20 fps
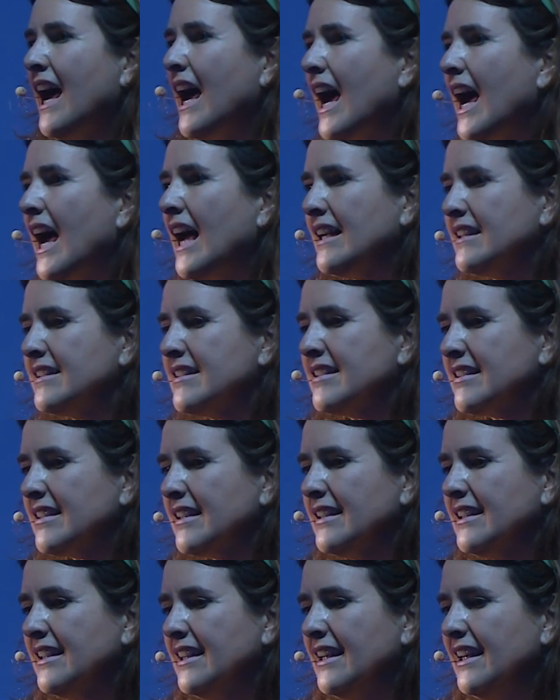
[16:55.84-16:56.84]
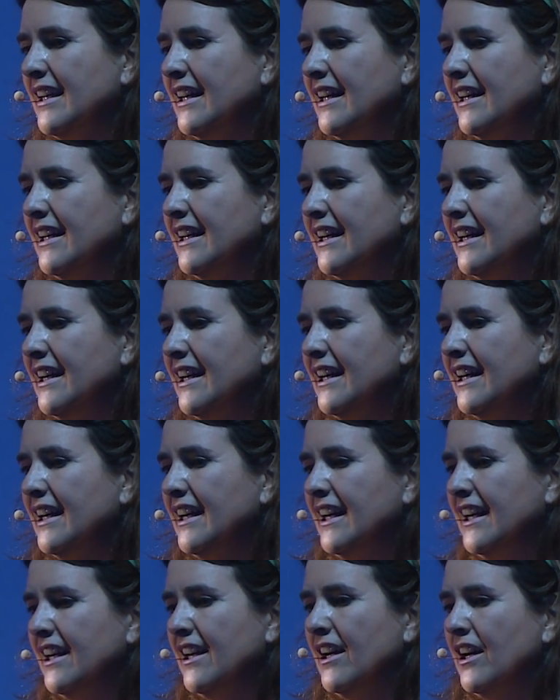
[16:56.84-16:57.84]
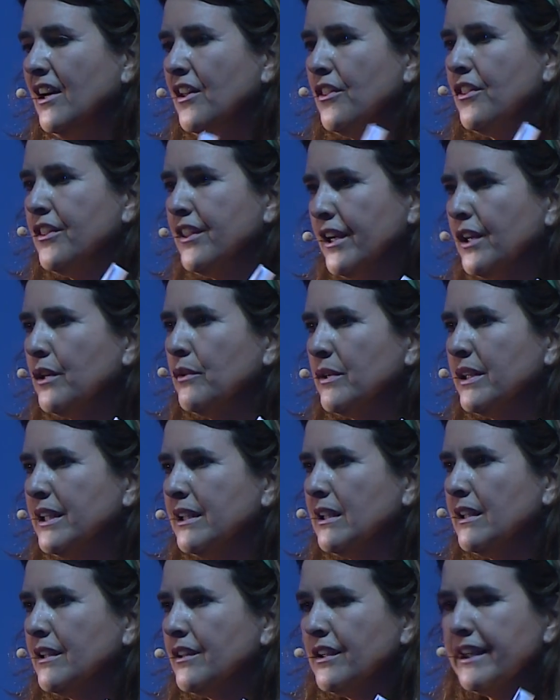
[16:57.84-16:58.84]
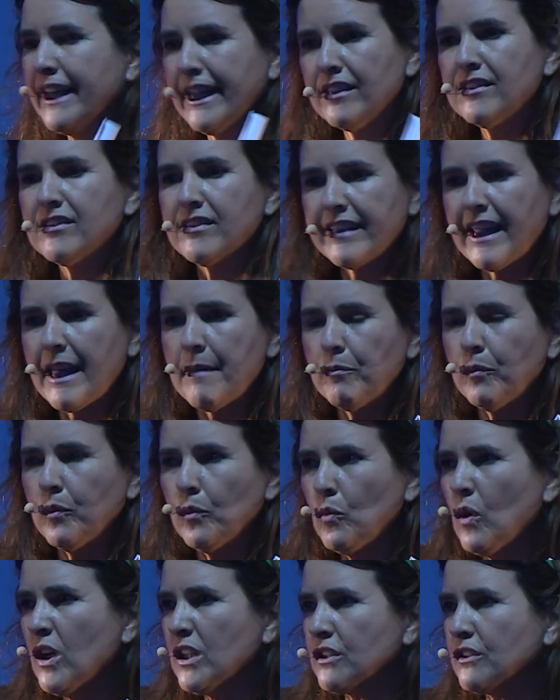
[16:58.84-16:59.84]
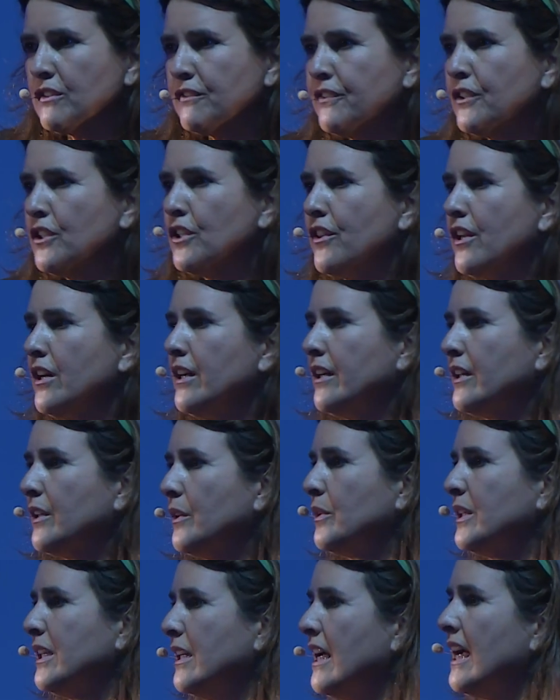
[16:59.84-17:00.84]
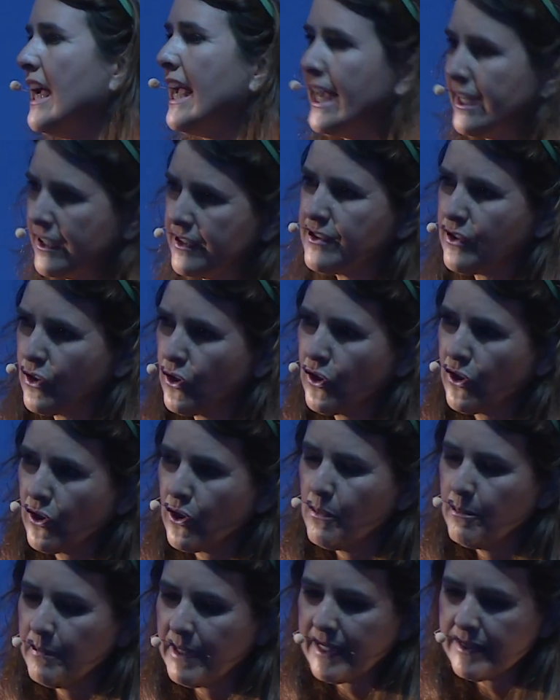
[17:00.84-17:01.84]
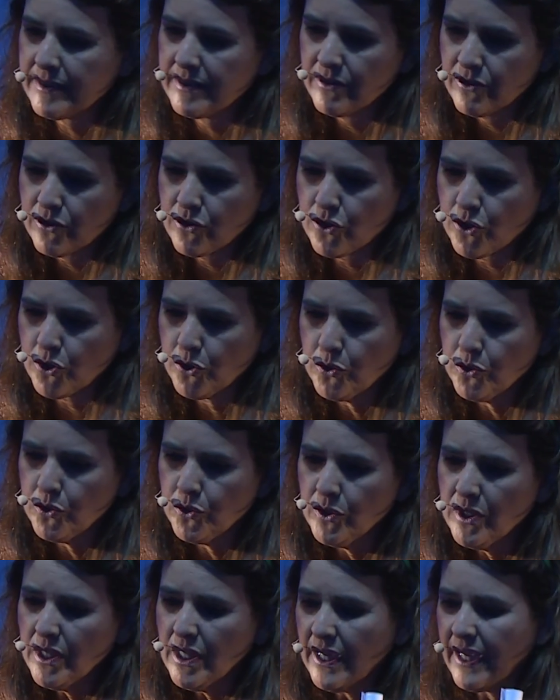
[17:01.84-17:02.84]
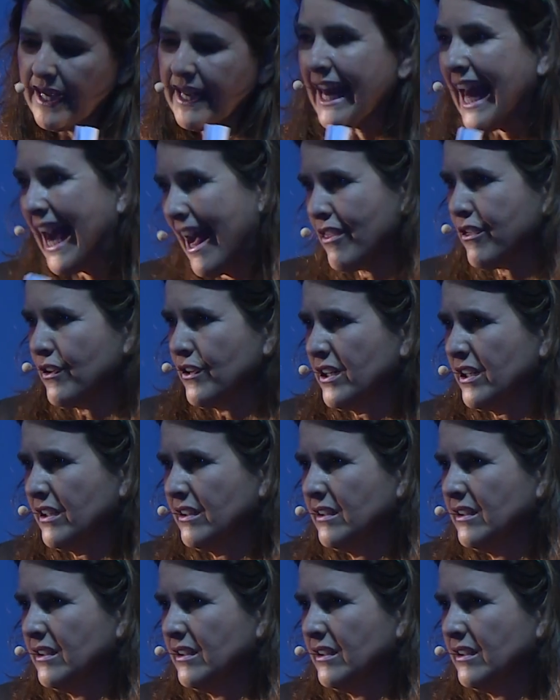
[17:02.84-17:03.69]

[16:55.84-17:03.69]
And the next step was for the guerrilla ex-combatants to gather